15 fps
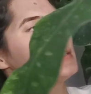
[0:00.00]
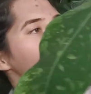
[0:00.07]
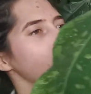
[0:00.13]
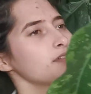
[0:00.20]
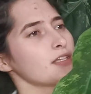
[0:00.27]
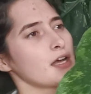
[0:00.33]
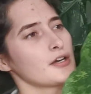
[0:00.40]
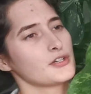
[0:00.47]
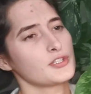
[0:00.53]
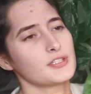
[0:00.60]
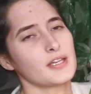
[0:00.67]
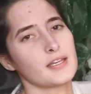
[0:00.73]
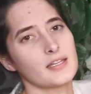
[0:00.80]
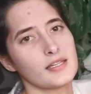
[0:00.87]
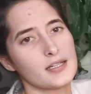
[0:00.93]
leaves are
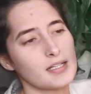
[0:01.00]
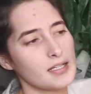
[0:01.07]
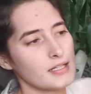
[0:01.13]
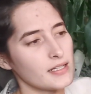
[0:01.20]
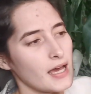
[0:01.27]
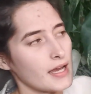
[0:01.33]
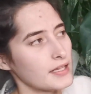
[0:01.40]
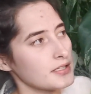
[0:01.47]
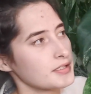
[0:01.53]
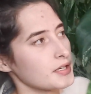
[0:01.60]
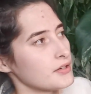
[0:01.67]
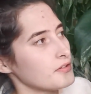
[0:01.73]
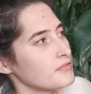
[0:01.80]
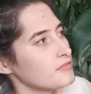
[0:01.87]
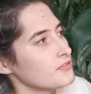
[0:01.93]
staying nice
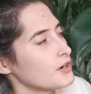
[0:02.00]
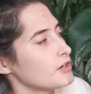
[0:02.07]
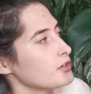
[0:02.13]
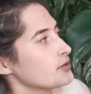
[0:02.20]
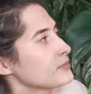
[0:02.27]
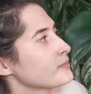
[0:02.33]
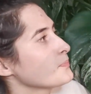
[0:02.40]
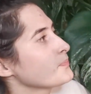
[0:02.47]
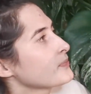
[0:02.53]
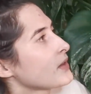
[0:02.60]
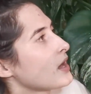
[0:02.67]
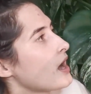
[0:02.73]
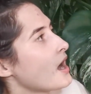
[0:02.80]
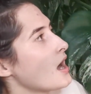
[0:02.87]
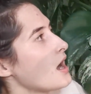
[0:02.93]
and firm,
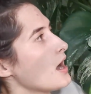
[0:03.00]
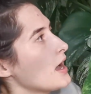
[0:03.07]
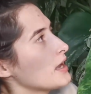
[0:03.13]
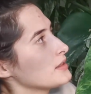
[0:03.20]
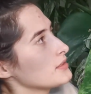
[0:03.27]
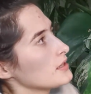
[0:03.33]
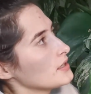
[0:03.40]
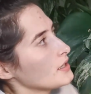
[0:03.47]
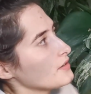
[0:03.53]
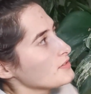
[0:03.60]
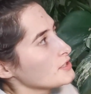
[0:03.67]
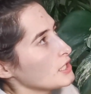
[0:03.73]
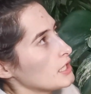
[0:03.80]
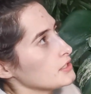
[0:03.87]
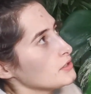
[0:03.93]
and they have
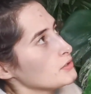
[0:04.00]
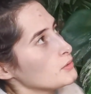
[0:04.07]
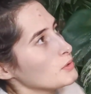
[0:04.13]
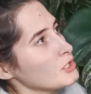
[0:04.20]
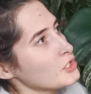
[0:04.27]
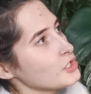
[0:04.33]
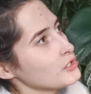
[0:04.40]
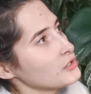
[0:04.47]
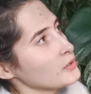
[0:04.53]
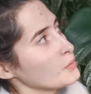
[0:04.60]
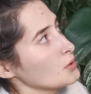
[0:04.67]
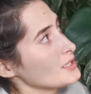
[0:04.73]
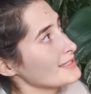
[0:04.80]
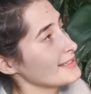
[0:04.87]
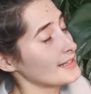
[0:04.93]
started reaching
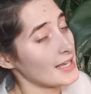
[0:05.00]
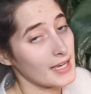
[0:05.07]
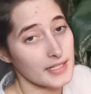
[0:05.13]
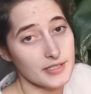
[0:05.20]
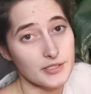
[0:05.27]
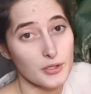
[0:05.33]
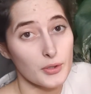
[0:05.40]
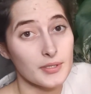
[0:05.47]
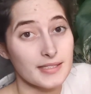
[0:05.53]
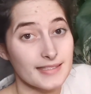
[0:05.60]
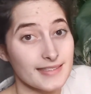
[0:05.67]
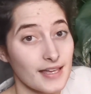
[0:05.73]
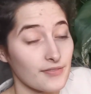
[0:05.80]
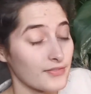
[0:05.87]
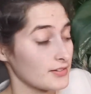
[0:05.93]
towards the light, so it
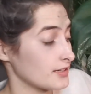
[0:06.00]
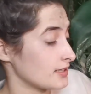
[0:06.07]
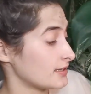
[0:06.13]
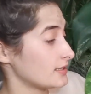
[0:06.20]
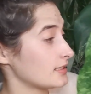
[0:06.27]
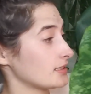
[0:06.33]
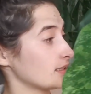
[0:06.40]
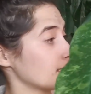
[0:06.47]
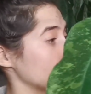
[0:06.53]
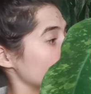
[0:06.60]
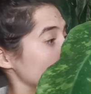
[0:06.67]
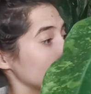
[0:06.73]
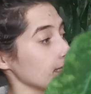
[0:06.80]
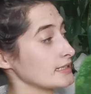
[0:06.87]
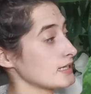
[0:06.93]

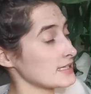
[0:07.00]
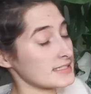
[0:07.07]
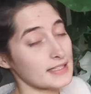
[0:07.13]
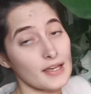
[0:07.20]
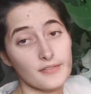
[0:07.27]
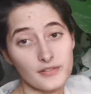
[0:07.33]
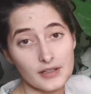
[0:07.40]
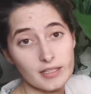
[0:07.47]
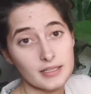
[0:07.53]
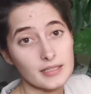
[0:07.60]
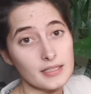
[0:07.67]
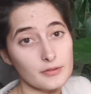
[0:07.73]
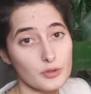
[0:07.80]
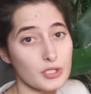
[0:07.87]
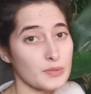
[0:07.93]
has
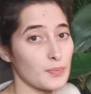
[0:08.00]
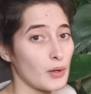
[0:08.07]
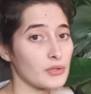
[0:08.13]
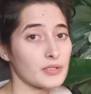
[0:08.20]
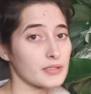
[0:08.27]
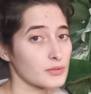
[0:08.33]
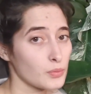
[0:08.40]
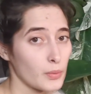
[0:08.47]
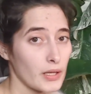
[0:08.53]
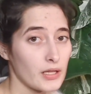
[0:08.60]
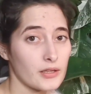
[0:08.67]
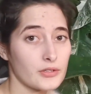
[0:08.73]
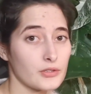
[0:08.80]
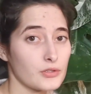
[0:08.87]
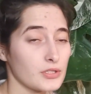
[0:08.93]
definitely responded
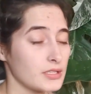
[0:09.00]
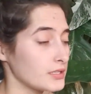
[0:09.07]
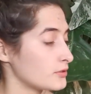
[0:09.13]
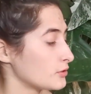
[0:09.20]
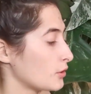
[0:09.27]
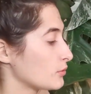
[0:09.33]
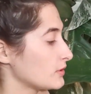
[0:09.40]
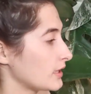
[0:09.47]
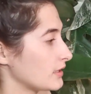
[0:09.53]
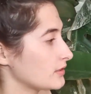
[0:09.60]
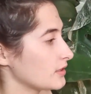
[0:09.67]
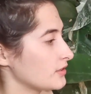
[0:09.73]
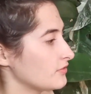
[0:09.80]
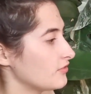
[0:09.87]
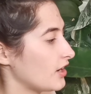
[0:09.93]
well to the grow
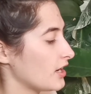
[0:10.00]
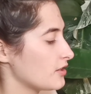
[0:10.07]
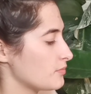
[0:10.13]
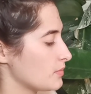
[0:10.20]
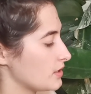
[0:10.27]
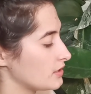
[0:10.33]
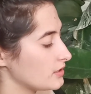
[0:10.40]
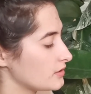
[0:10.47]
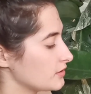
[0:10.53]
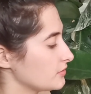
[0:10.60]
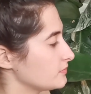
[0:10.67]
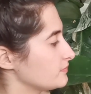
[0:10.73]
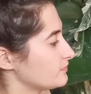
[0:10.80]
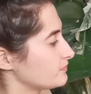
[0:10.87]
tent environment.